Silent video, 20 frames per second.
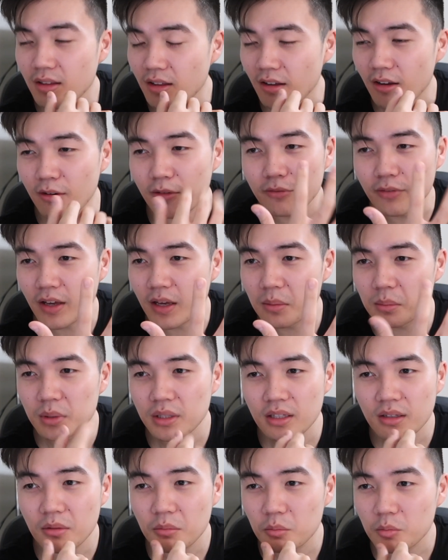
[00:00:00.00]
A
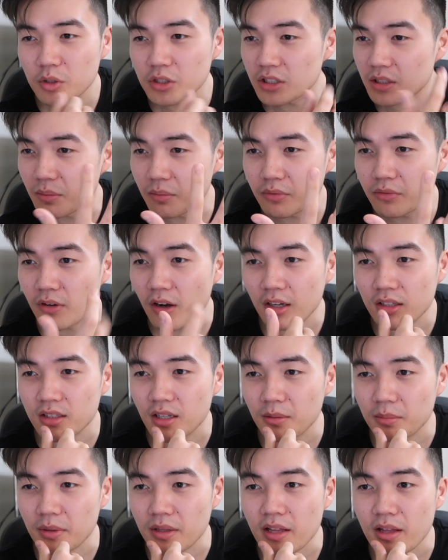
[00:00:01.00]
family with some fucked
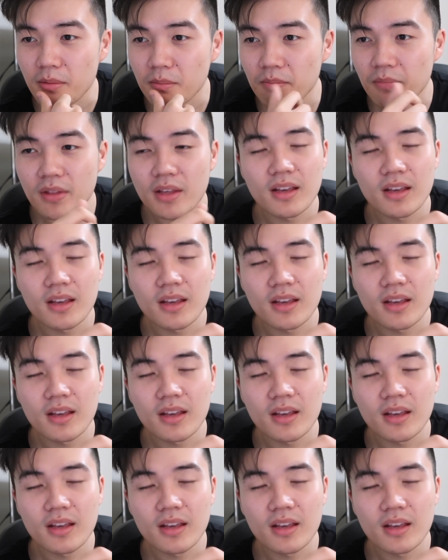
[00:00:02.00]
up in them.